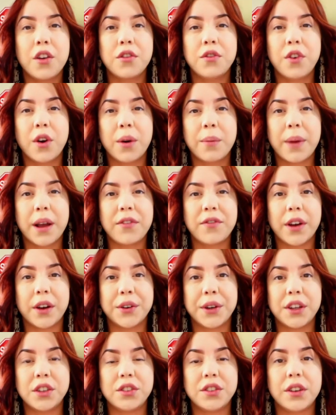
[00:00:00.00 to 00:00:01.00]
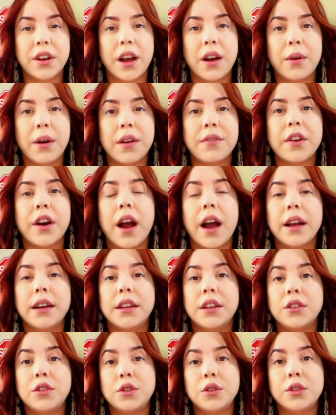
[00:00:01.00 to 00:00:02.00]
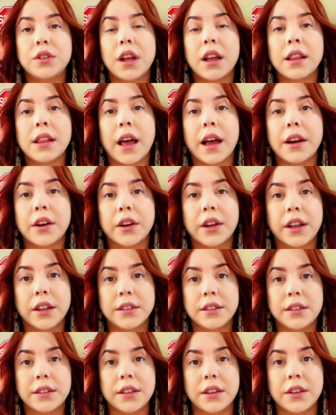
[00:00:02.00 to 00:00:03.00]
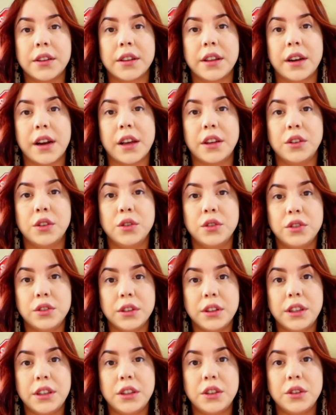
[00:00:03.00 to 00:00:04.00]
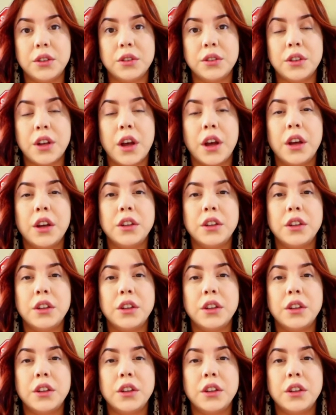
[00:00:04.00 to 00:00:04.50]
For my foundation, however, I did use a lighter concealer than I usually use.